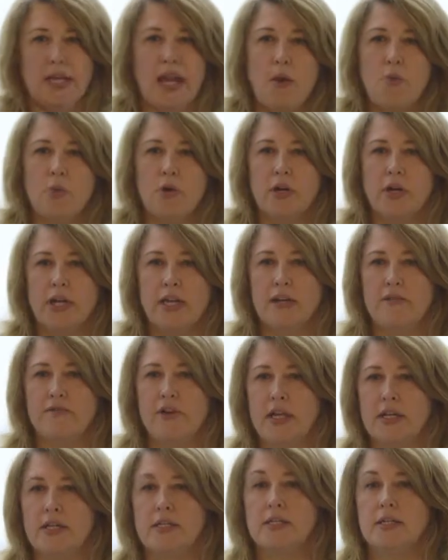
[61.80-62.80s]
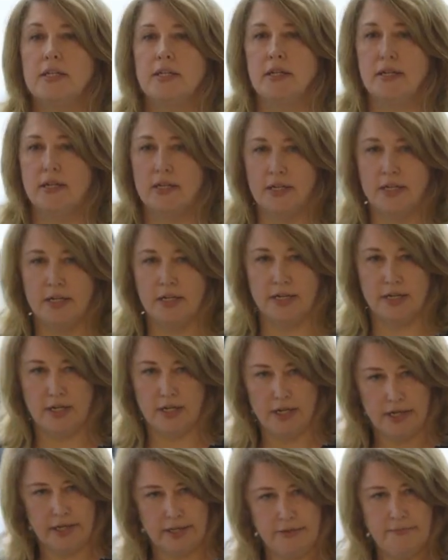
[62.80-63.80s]
networking events,
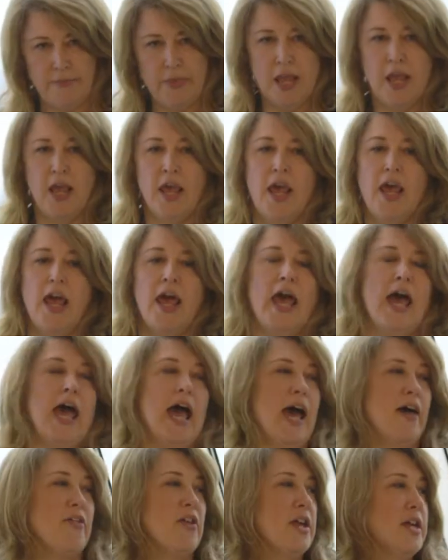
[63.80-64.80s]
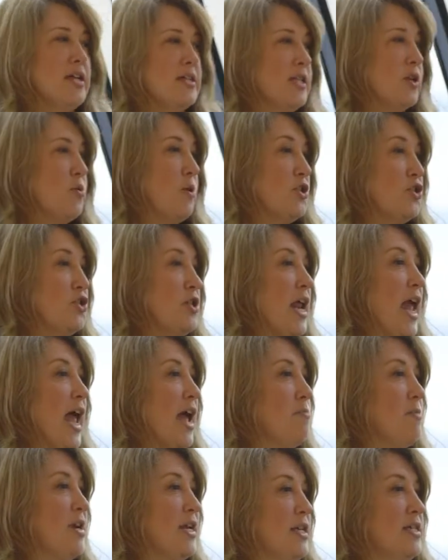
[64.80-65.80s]
And then I asked the question,
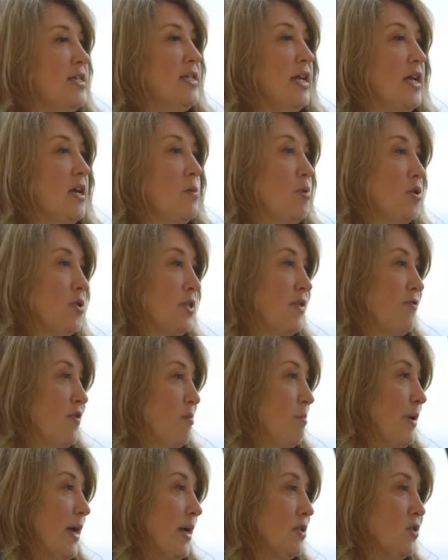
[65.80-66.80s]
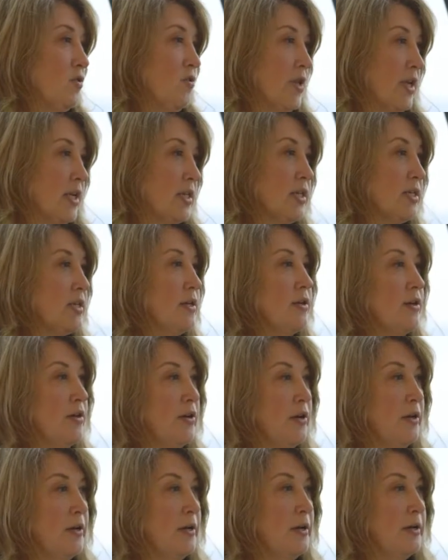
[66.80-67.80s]
how many are seeing a positive impact on this?
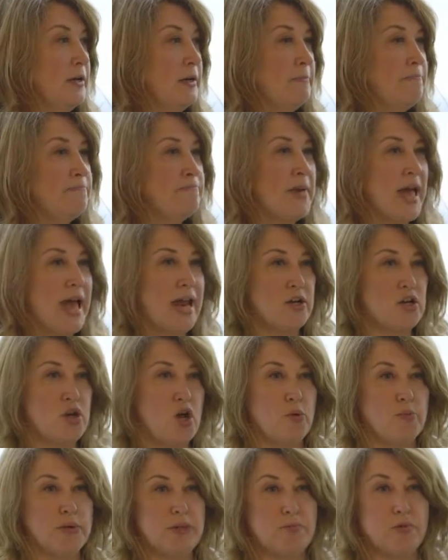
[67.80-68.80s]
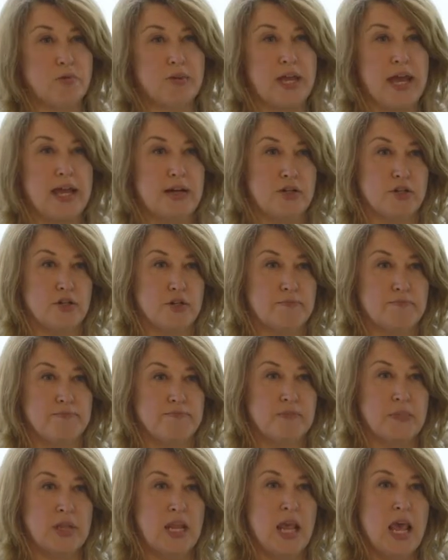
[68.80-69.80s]
And nobody put their hand up.
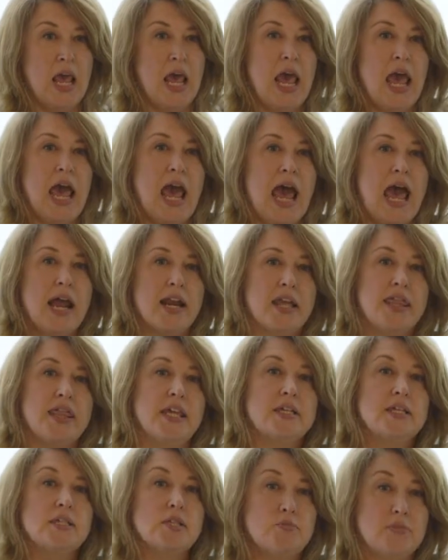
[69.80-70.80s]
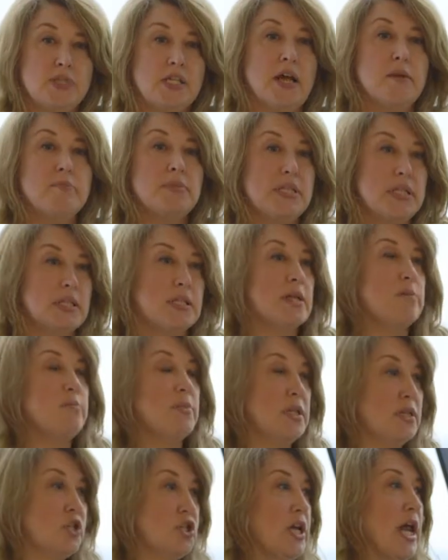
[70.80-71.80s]
And I think sometimes this can
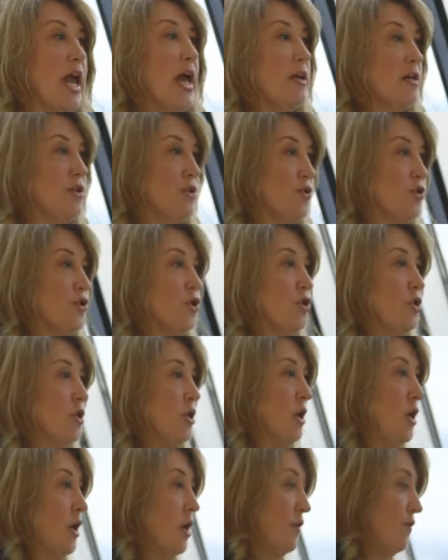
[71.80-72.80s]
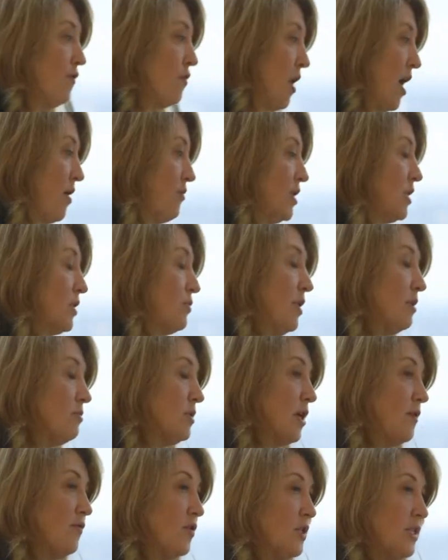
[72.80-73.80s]
be the challenge for areas around
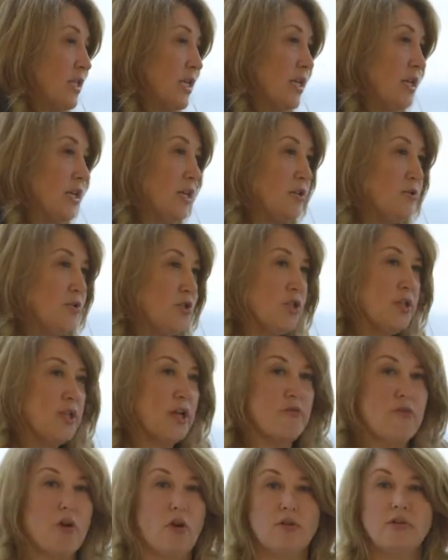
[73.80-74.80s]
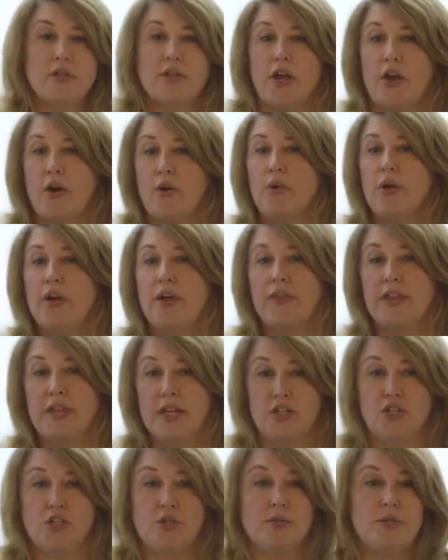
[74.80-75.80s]
diversity and inclusion that are also the
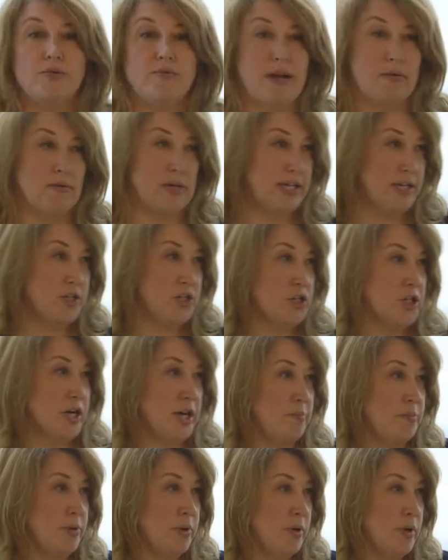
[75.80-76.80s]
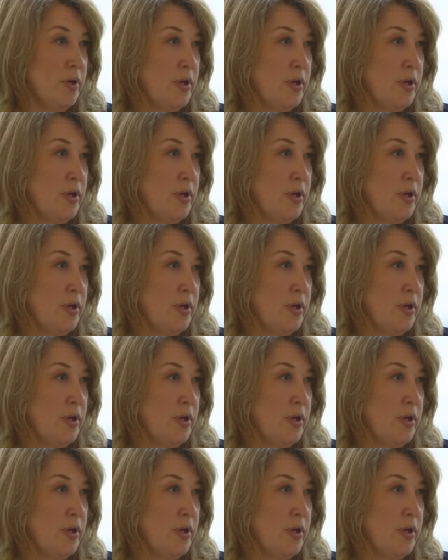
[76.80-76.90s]
issues around leadership.